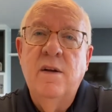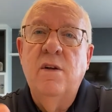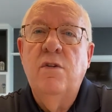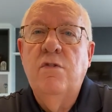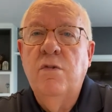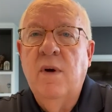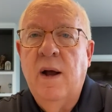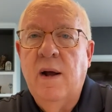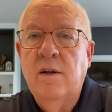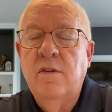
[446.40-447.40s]
to
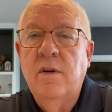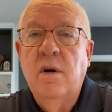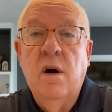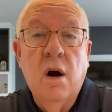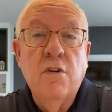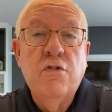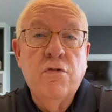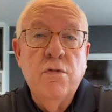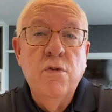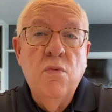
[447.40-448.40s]
act. Our
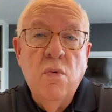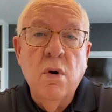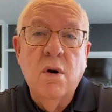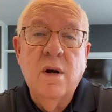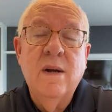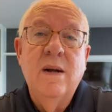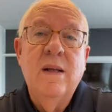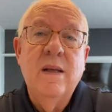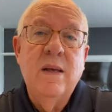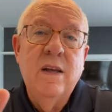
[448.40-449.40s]
true work
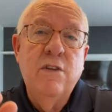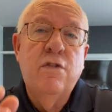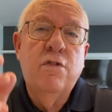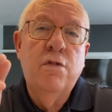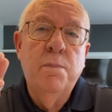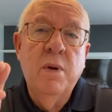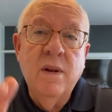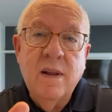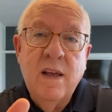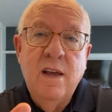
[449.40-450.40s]
is to
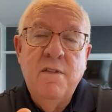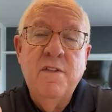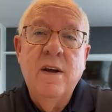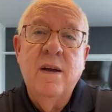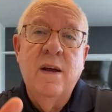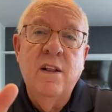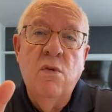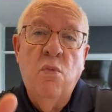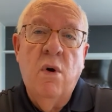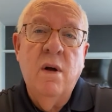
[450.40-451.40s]
believe in the
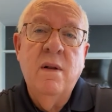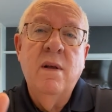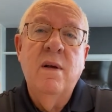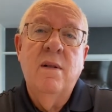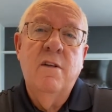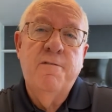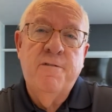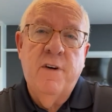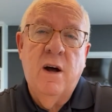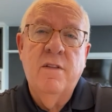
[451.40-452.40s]
one the
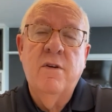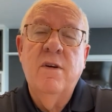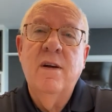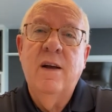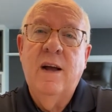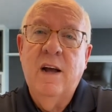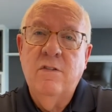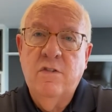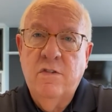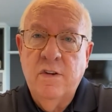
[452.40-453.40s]
Father has
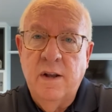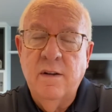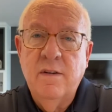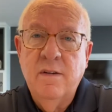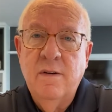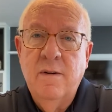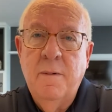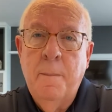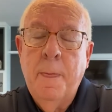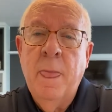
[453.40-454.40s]
sent.
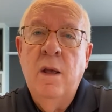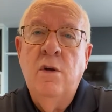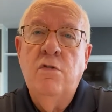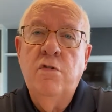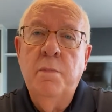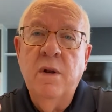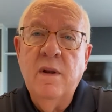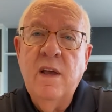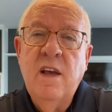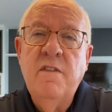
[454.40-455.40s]
To
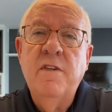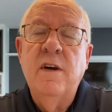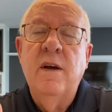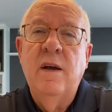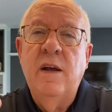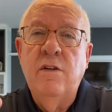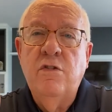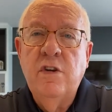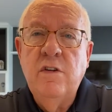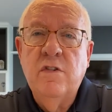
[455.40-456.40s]
believe in
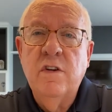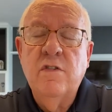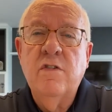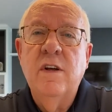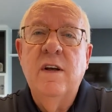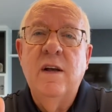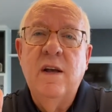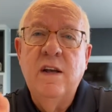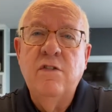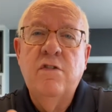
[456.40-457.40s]
Jesus
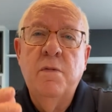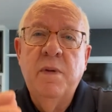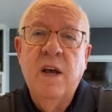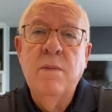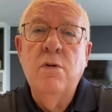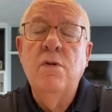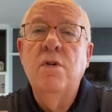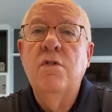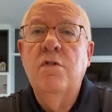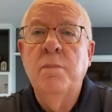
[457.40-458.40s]
is to be
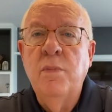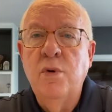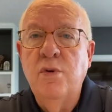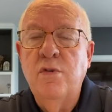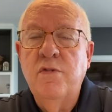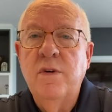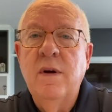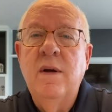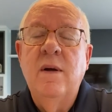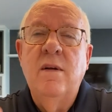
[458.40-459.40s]
able to move.
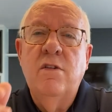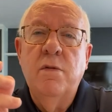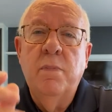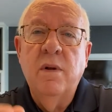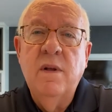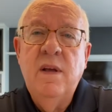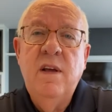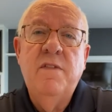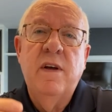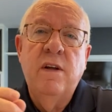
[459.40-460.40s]
To
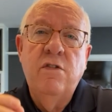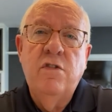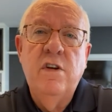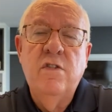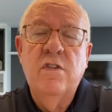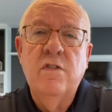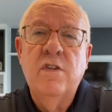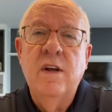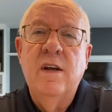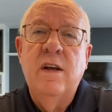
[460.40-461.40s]
believe in
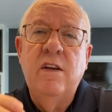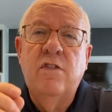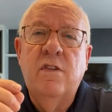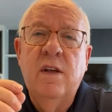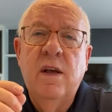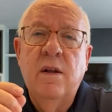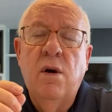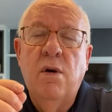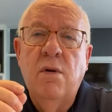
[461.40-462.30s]
Jesus is to get